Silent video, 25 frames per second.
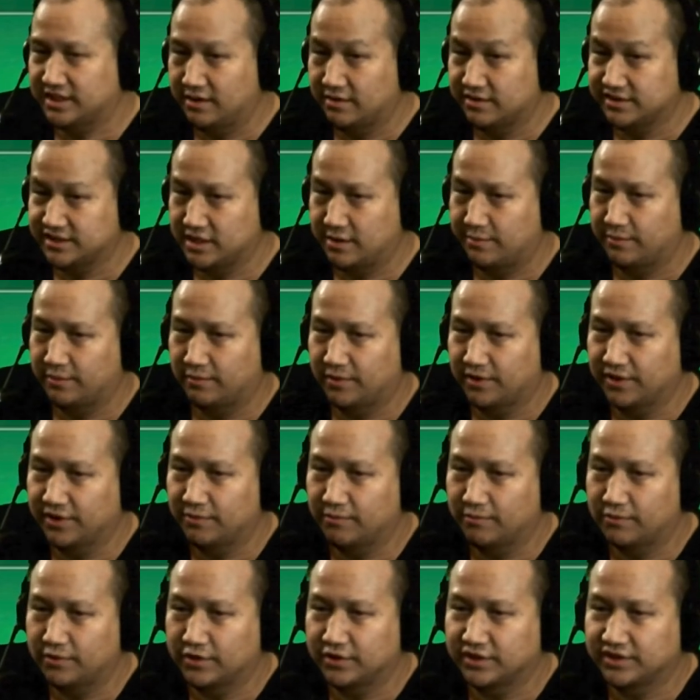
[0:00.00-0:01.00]
I was #1 in the
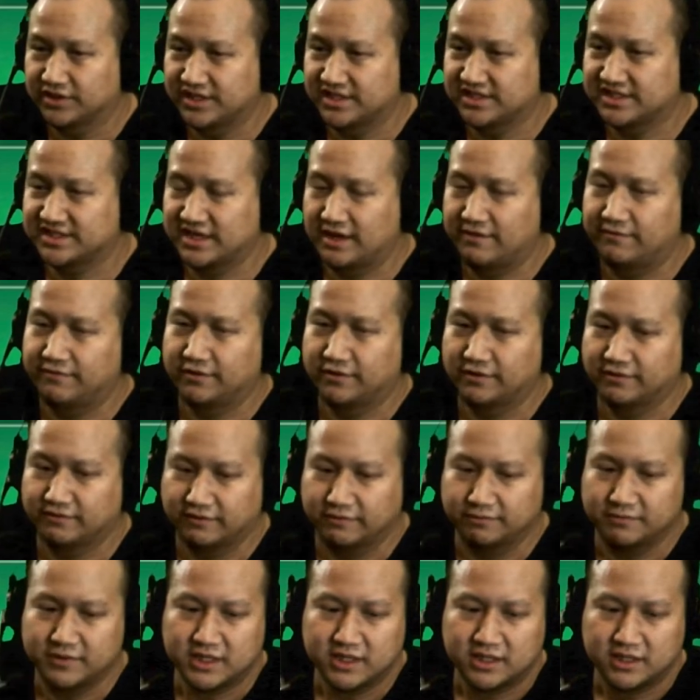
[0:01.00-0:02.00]
world in several of
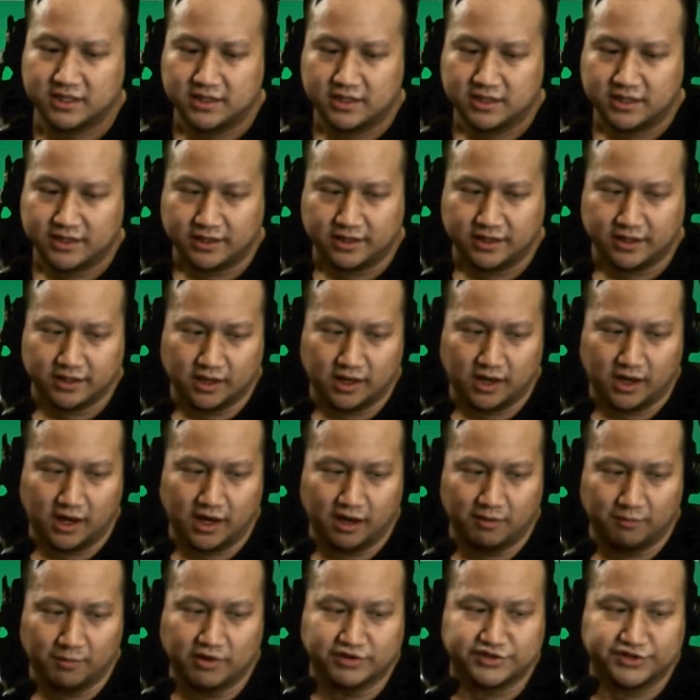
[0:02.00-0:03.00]
them,
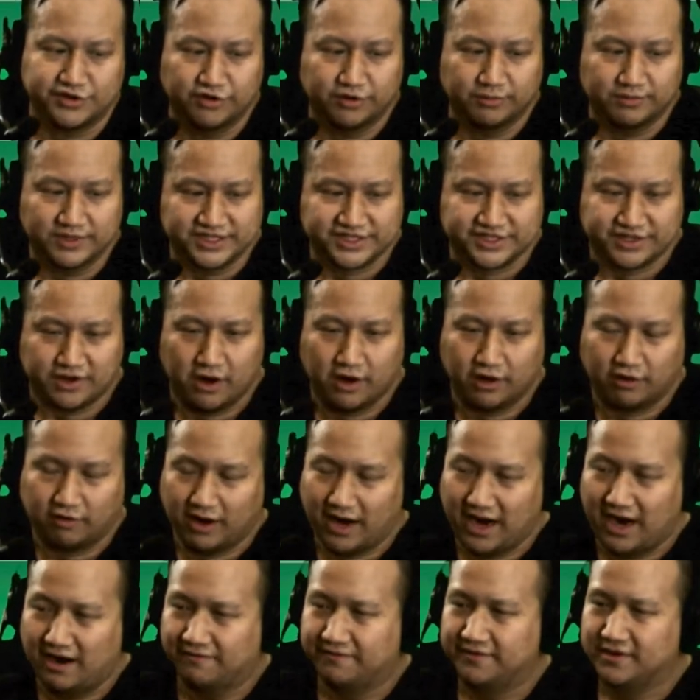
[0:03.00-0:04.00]
most notably
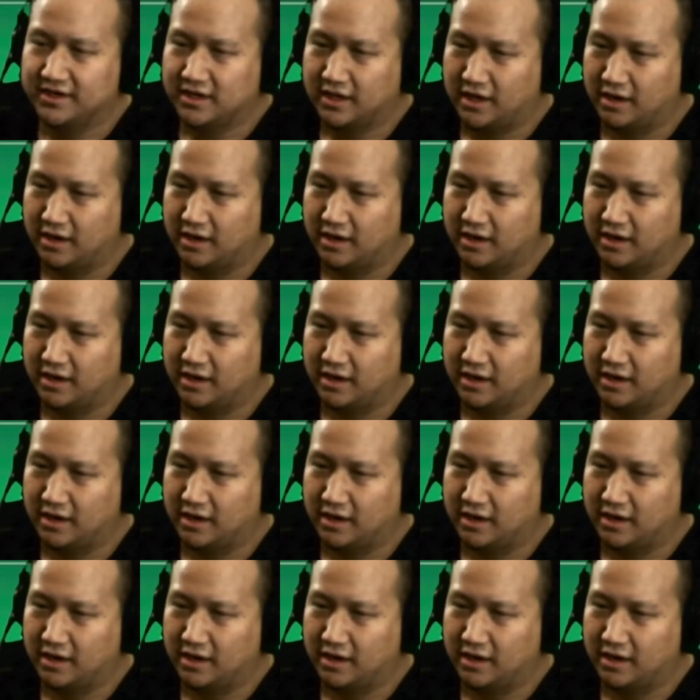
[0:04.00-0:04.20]
StarCraft.